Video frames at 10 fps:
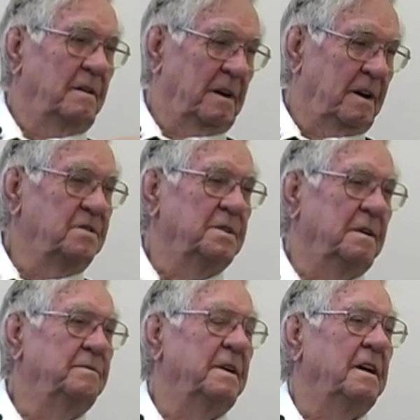our
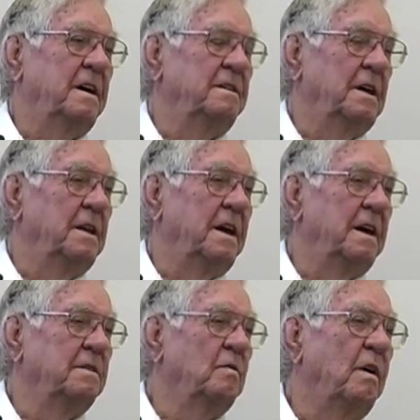ship that
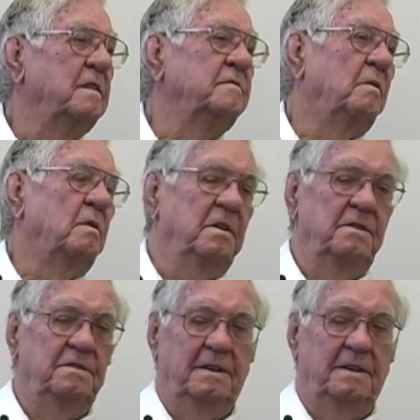had quad 40s,